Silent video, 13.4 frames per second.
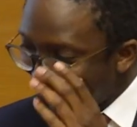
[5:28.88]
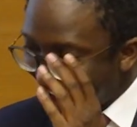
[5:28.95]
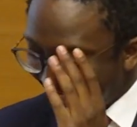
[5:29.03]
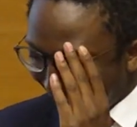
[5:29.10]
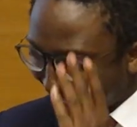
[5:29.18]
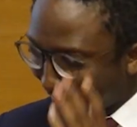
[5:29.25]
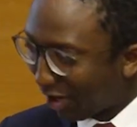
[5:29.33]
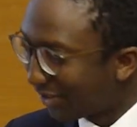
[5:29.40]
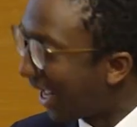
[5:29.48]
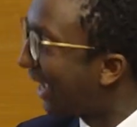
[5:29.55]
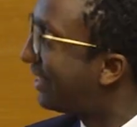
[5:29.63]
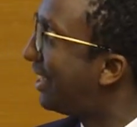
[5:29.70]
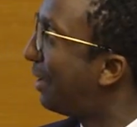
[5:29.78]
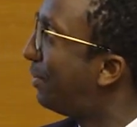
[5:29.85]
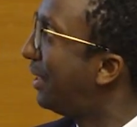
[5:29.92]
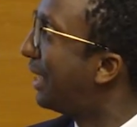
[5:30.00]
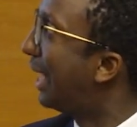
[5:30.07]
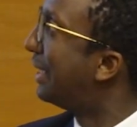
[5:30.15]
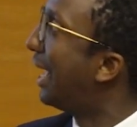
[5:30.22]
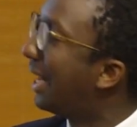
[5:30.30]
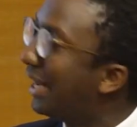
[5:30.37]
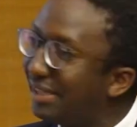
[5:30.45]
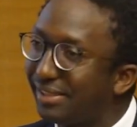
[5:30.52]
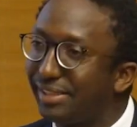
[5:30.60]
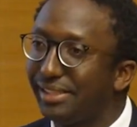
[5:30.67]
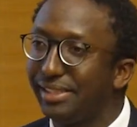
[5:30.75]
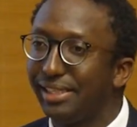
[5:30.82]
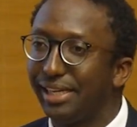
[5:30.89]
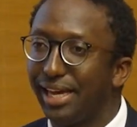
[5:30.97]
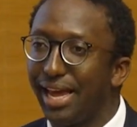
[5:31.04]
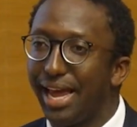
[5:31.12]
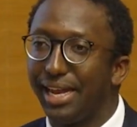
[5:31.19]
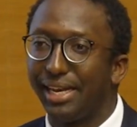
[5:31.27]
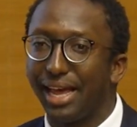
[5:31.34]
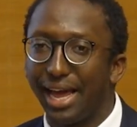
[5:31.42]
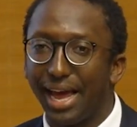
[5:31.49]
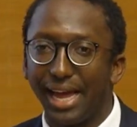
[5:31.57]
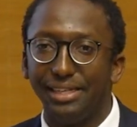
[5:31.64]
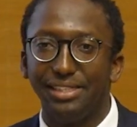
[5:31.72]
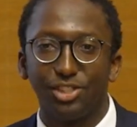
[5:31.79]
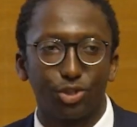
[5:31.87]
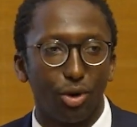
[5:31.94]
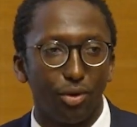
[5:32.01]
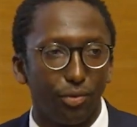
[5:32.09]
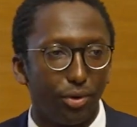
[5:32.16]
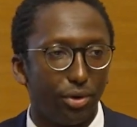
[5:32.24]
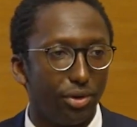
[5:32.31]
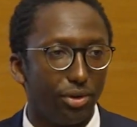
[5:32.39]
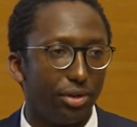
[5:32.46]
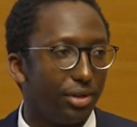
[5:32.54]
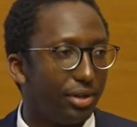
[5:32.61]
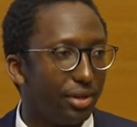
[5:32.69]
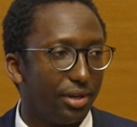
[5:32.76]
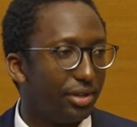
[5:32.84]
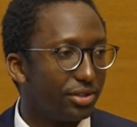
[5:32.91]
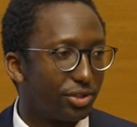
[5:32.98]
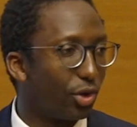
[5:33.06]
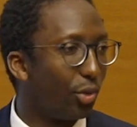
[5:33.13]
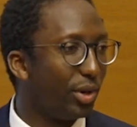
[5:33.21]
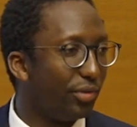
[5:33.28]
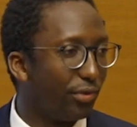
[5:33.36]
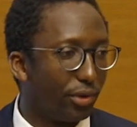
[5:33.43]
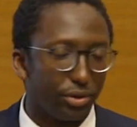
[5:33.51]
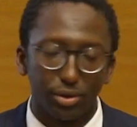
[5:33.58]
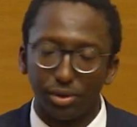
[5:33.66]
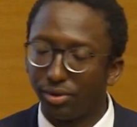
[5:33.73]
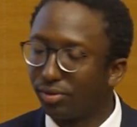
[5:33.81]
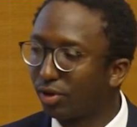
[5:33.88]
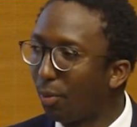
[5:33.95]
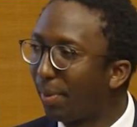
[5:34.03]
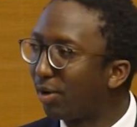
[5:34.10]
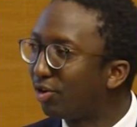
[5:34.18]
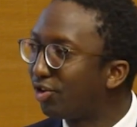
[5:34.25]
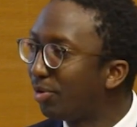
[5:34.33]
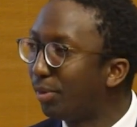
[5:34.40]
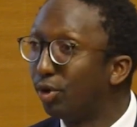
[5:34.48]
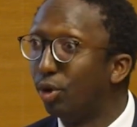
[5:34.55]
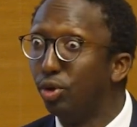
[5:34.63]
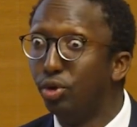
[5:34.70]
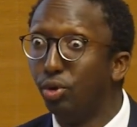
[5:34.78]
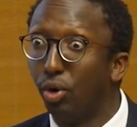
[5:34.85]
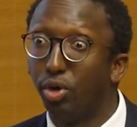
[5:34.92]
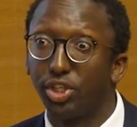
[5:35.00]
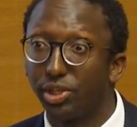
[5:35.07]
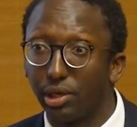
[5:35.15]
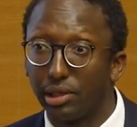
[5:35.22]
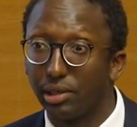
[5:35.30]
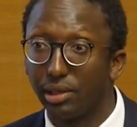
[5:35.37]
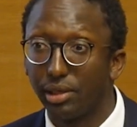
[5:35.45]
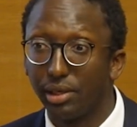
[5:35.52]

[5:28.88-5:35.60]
I got accepted at LSE, and I discovered, sorry for the comparison, but a new ocean.